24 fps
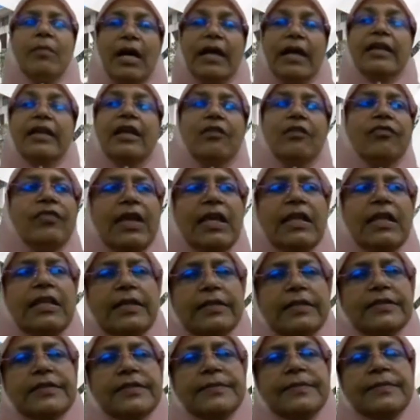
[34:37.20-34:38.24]
market
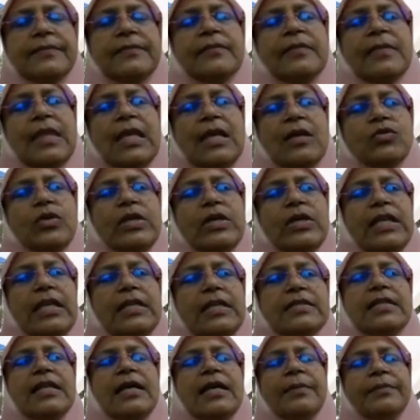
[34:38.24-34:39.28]
failures. So
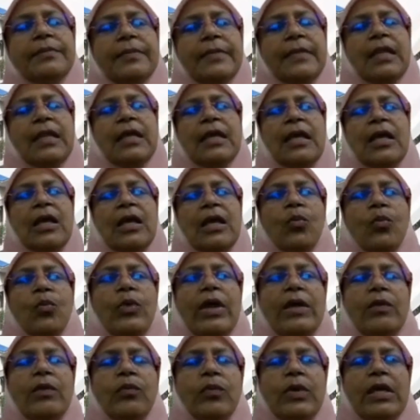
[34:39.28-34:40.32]
in Islam,
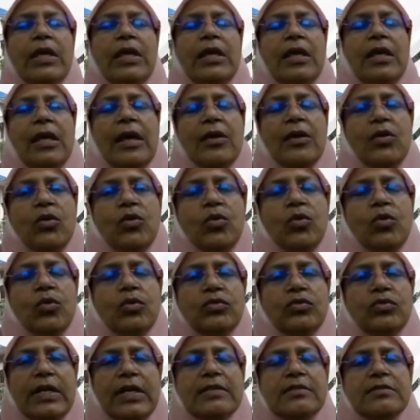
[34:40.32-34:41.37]
when we
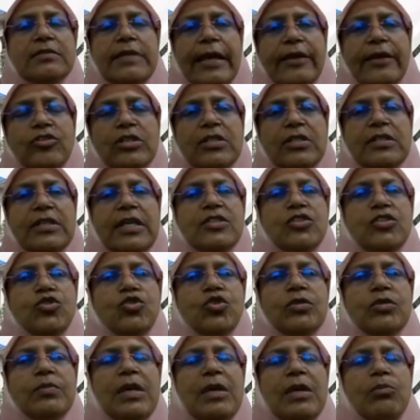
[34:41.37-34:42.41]
do transaction, there
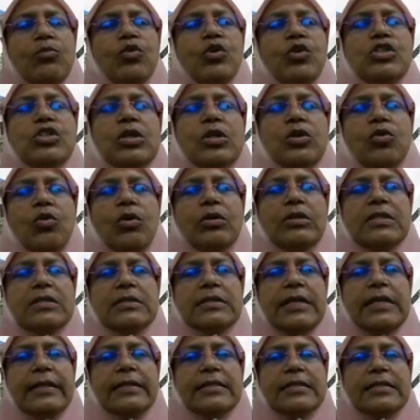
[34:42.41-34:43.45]
should be mutual
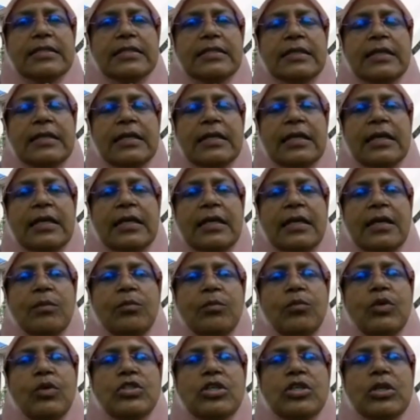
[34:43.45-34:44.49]
consent.
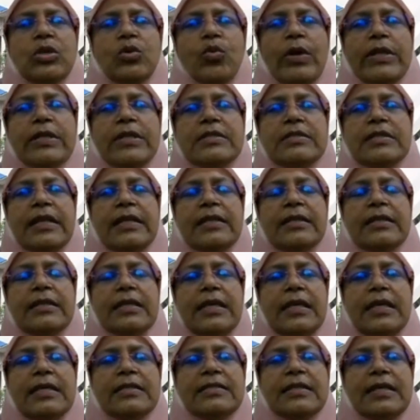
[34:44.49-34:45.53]
Mutual
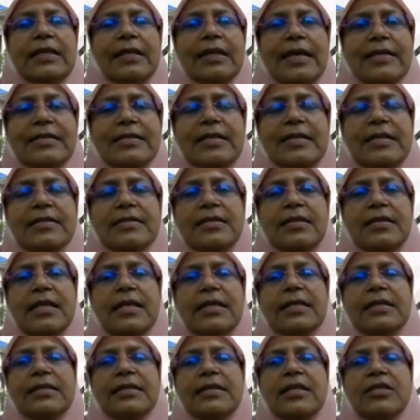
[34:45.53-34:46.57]
consent is a necessary
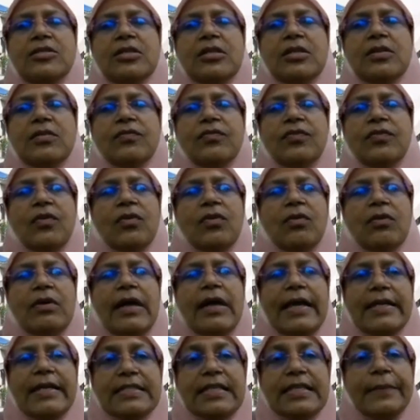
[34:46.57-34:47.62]
condition for
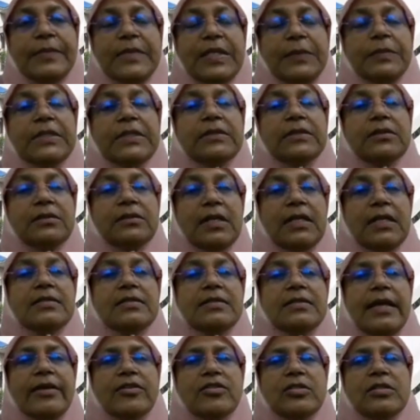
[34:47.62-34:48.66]
acceptable
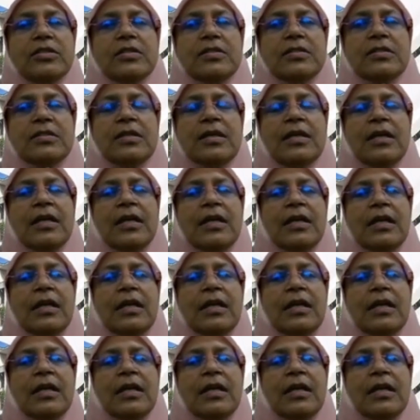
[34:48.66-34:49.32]
transactions.